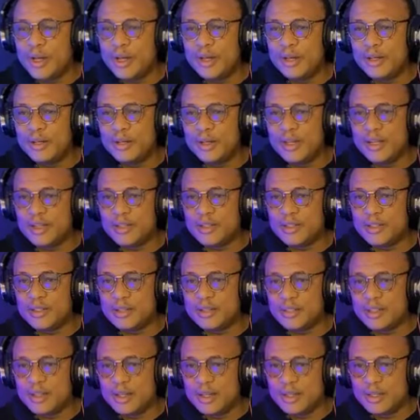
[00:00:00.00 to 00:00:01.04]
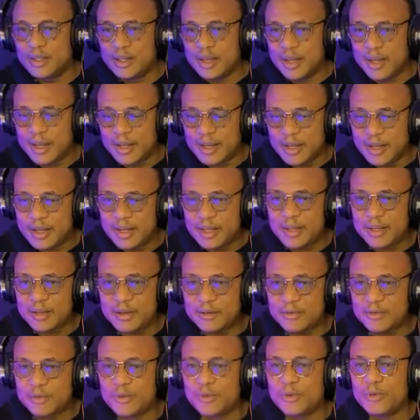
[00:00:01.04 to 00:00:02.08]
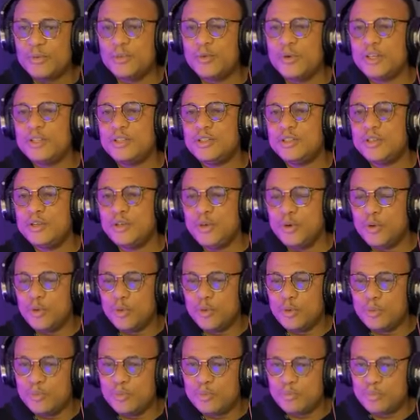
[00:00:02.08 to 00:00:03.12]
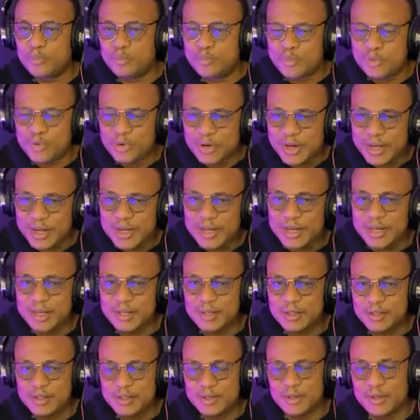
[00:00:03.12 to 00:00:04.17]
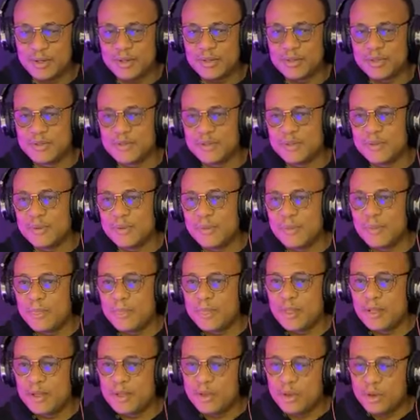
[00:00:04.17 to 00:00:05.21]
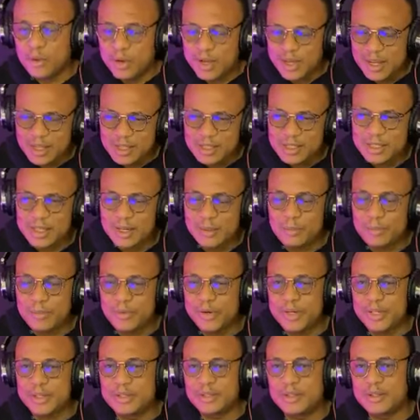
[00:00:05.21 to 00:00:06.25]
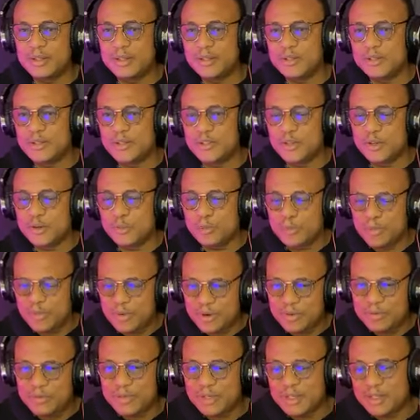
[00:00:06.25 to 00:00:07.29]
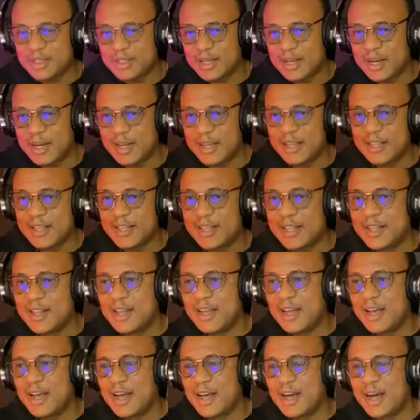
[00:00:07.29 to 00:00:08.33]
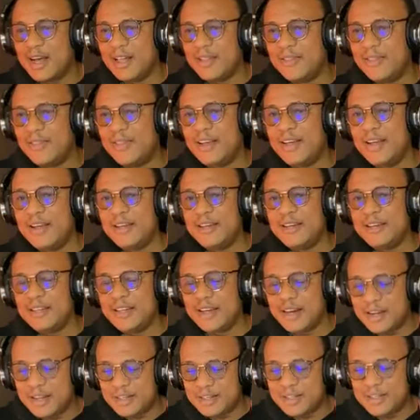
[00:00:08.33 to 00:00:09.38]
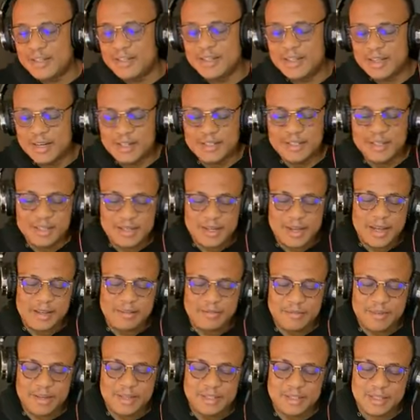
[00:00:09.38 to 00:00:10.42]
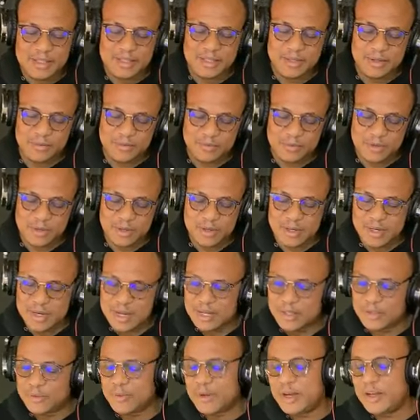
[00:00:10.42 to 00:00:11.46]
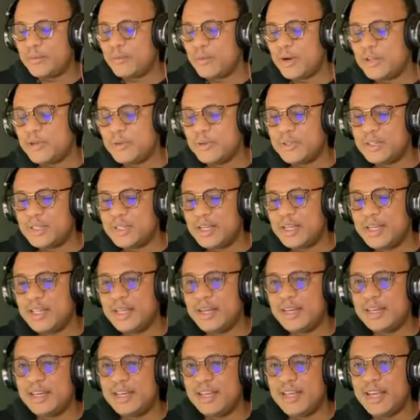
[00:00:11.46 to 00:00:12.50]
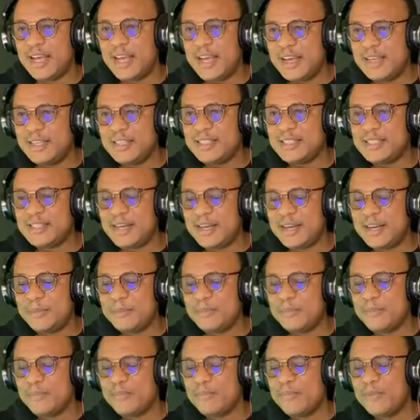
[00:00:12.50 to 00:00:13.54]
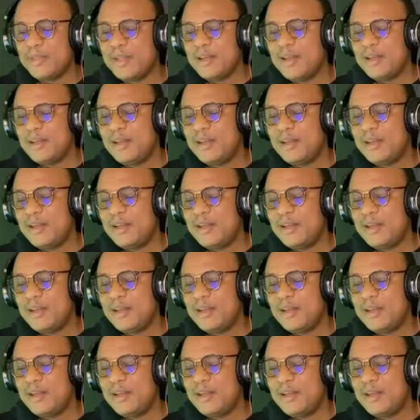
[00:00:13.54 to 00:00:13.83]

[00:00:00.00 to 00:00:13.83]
will is a gift through which you pray in tongues, you interpret tongues, you prophesy, and then there are there is a diversity of tongues. That's why when you see that the end time